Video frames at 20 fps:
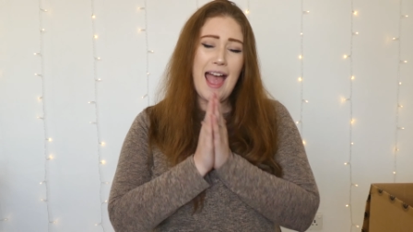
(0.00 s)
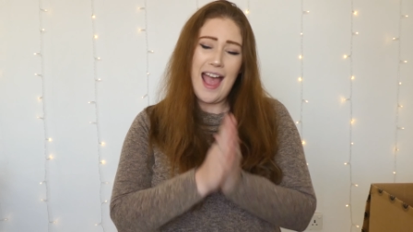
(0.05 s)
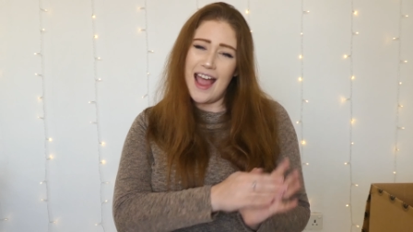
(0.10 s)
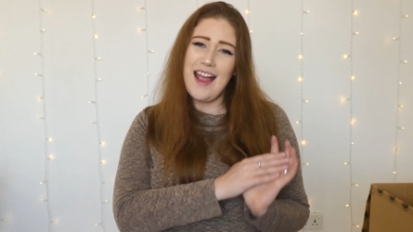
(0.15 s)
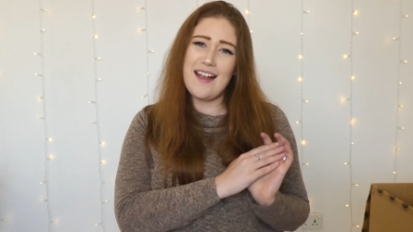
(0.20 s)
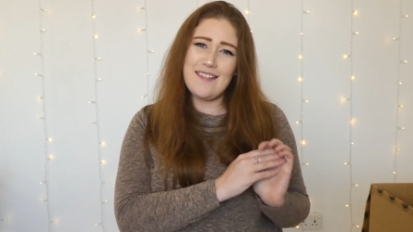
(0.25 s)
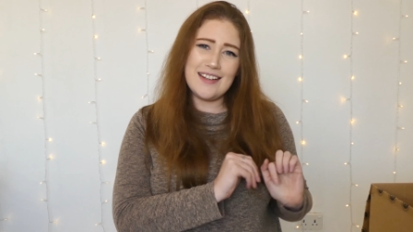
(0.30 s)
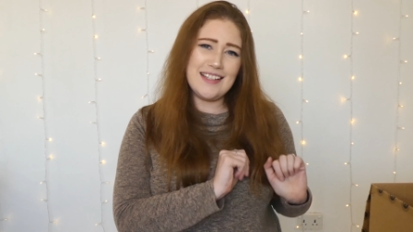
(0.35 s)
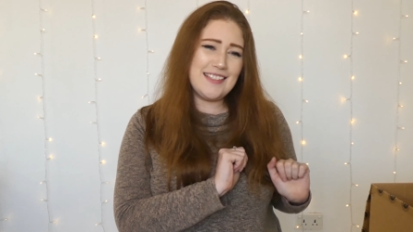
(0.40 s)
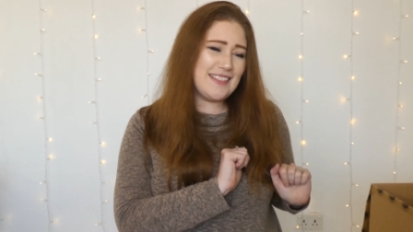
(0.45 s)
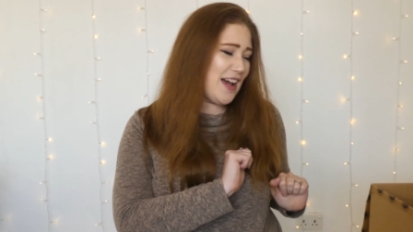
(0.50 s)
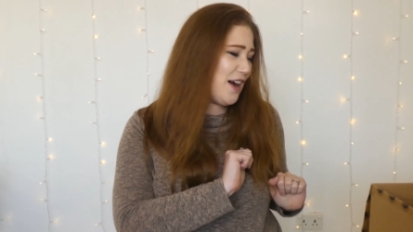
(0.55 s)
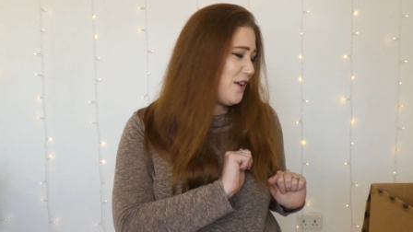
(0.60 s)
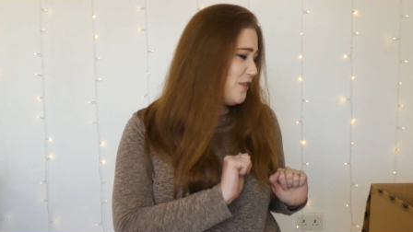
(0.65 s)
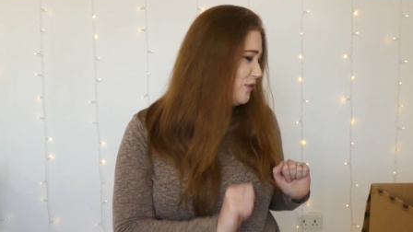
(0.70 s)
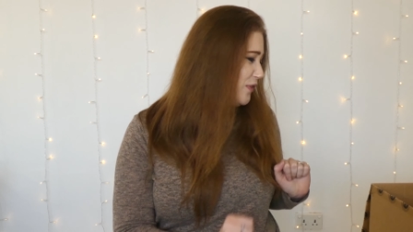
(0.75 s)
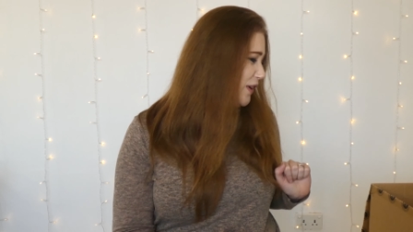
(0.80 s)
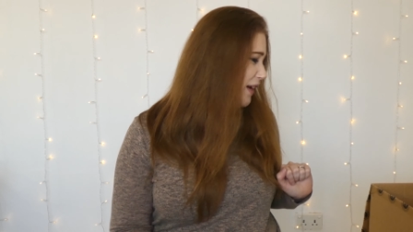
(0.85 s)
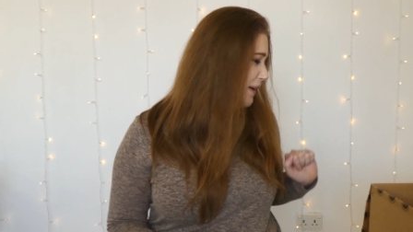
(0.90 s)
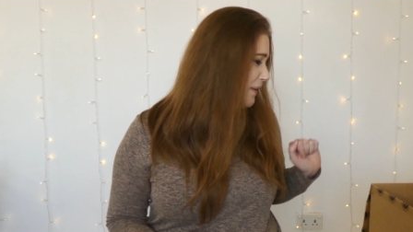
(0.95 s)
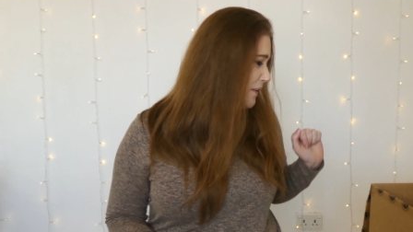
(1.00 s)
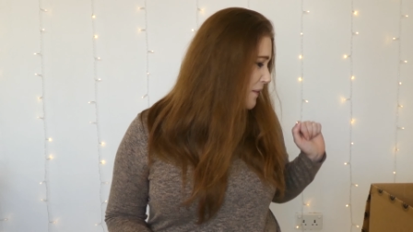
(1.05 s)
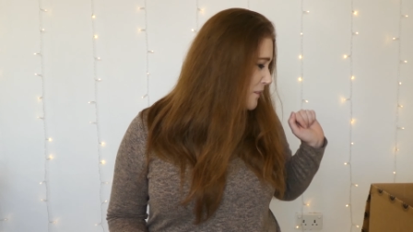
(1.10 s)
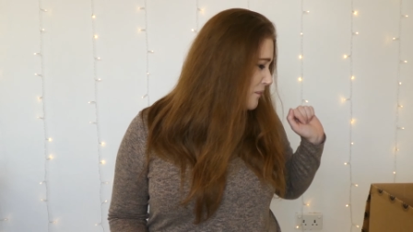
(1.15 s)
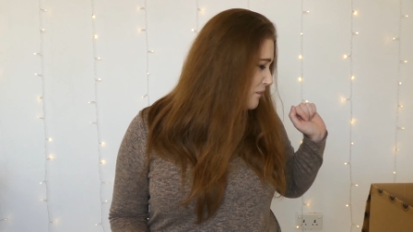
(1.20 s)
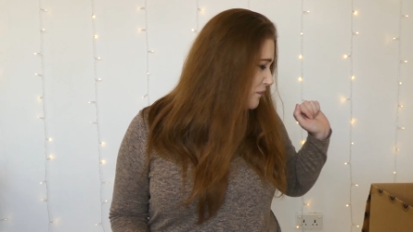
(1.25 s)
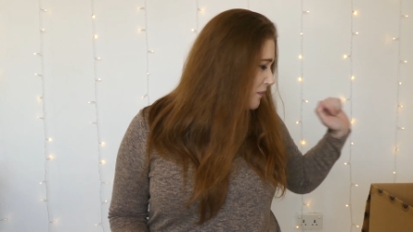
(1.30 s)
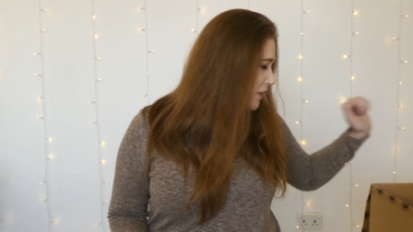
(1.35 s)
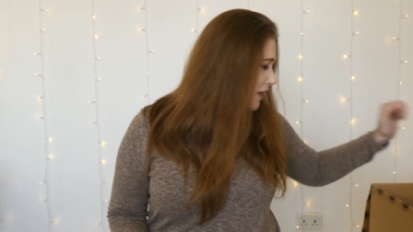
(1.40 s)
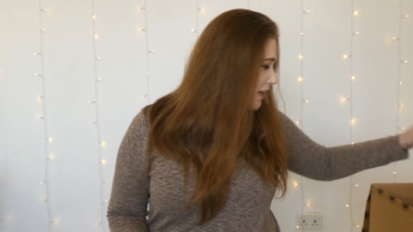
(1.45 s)
Aries outfit.
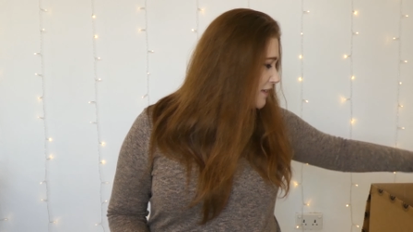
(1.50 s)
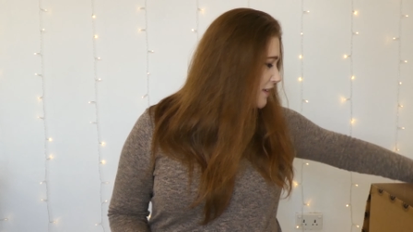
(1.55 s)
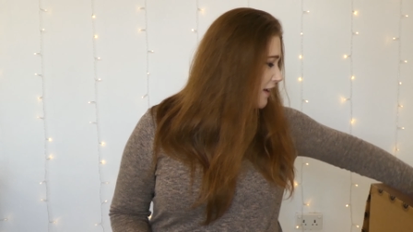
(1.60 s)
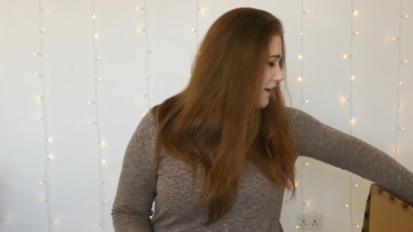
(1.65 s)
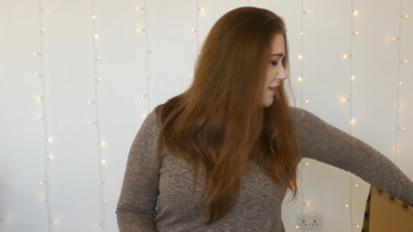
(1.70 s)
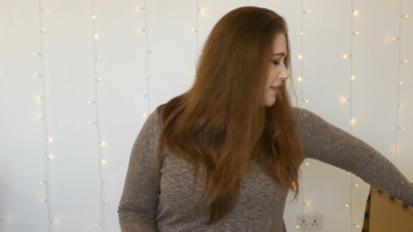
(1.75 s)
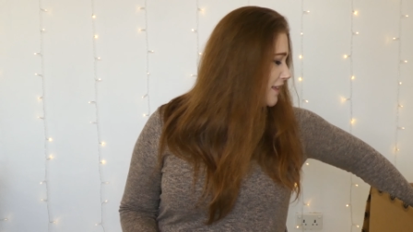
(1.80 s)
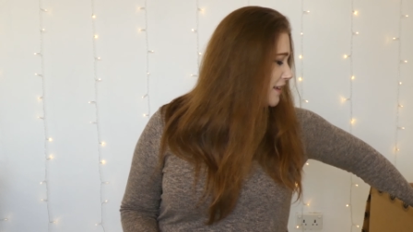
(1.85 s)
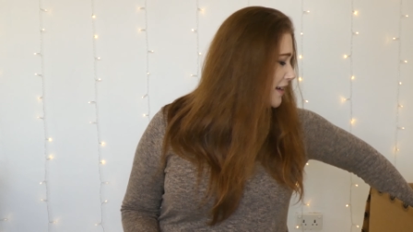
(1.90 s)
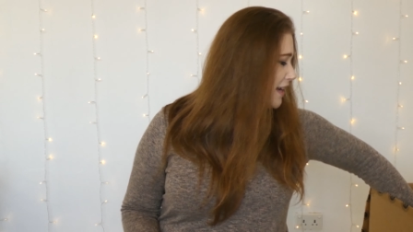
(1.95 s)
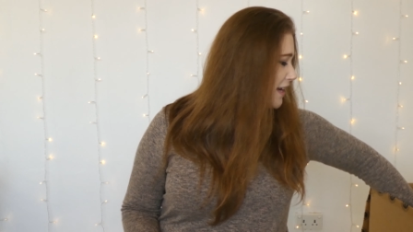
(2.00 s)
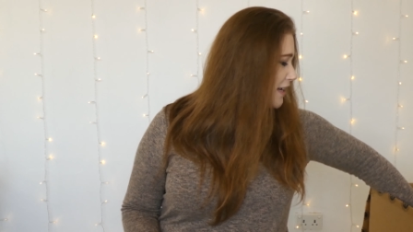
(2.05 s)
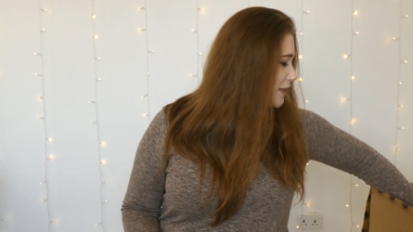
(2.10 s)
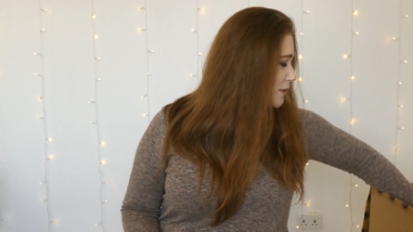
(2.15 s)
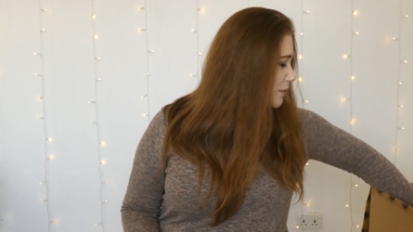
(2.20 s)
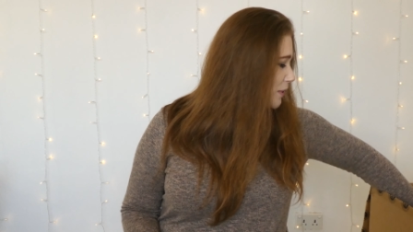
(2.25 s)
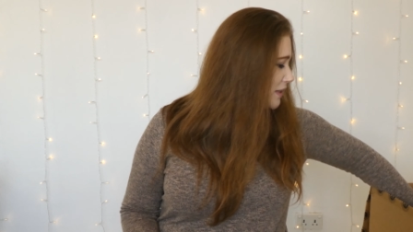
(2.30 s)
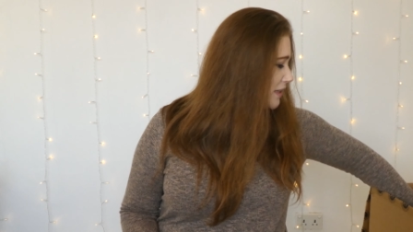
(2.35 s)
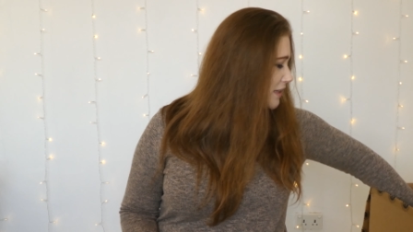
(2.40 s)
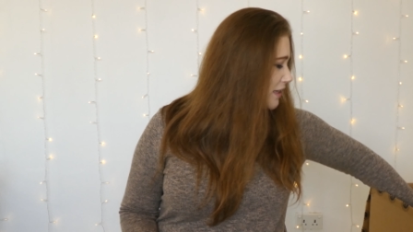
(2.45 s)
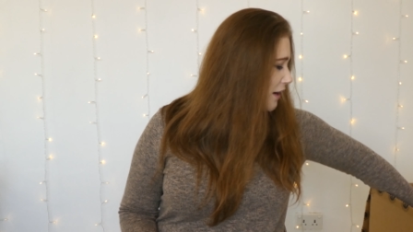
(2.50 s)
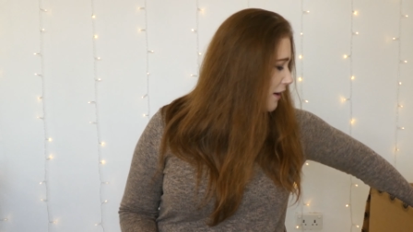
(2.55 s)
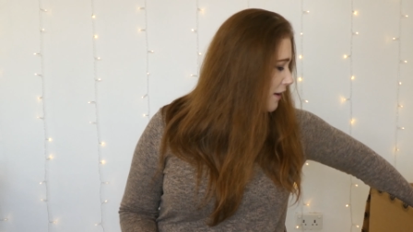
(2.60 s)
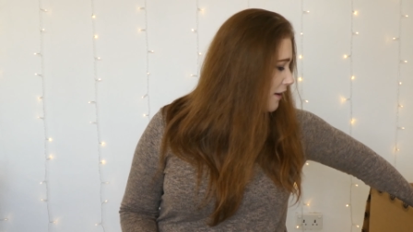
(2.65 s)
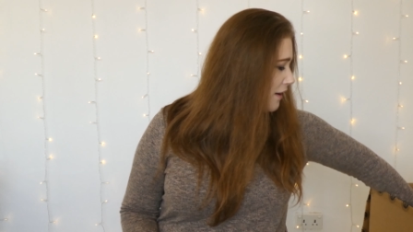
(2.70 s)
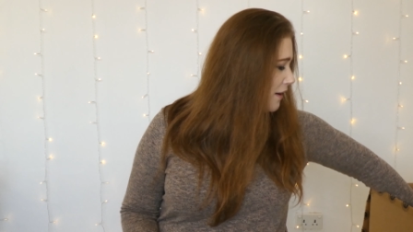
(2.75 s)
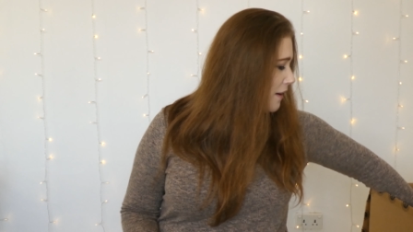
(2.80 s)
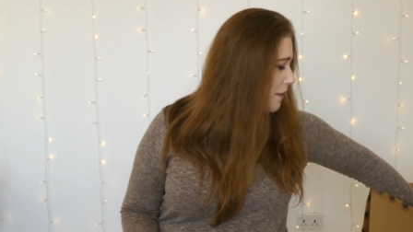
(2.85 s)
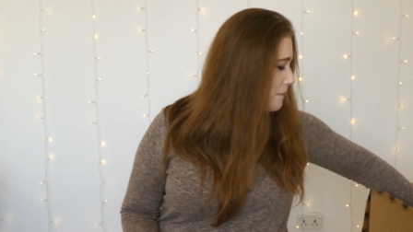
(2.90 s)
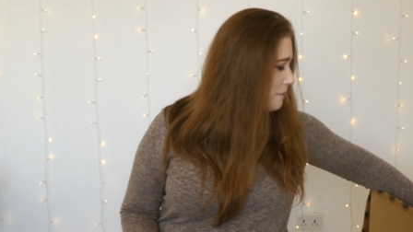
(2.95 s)
So the next ones
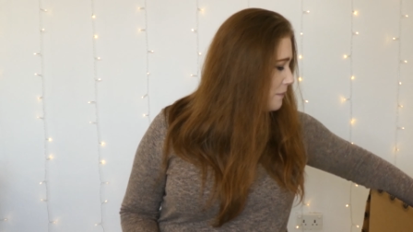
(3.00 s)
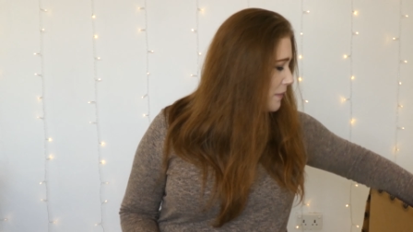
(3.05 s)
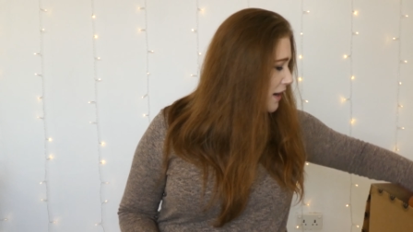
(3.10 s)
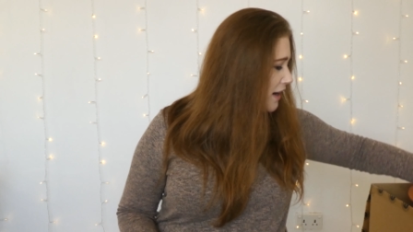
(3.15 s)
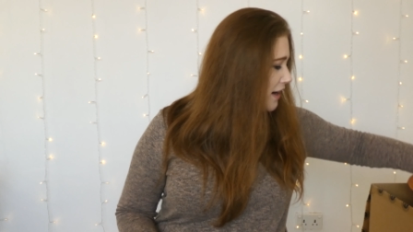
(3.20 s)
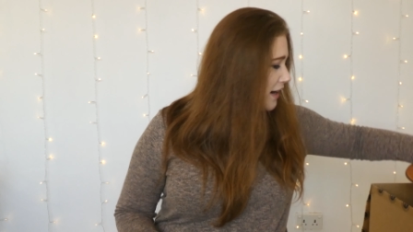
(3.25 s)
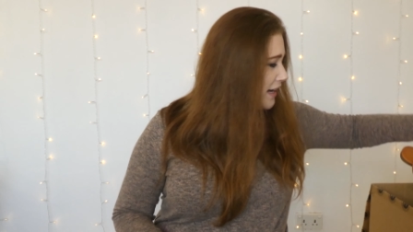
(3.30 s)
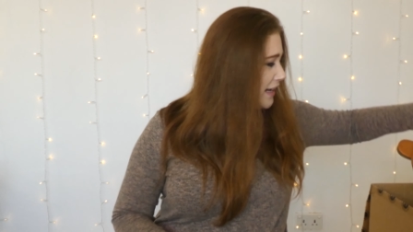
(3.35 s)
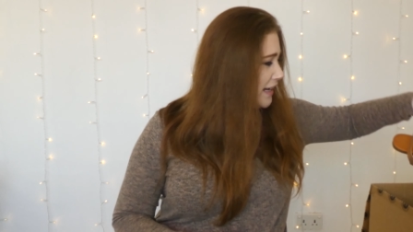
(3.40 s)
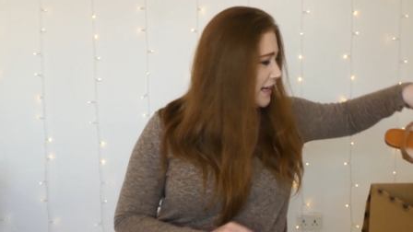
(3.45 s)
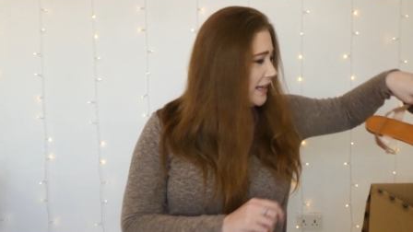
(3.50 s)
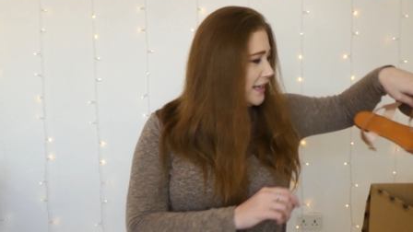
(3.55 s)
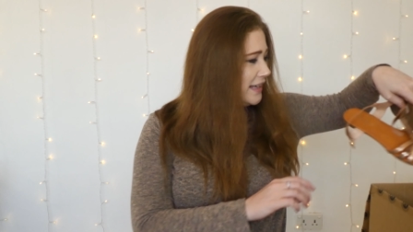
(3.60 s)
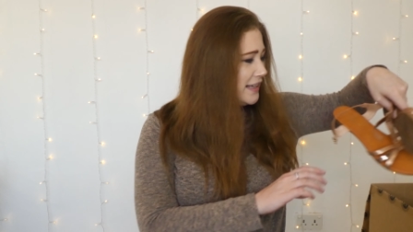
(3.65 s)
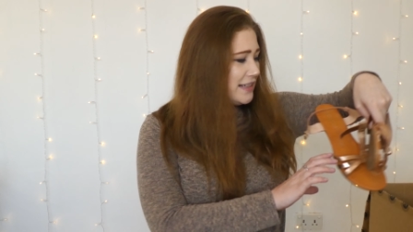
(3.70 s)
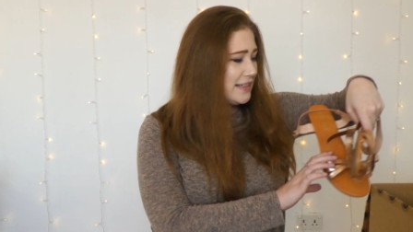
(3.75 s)
are my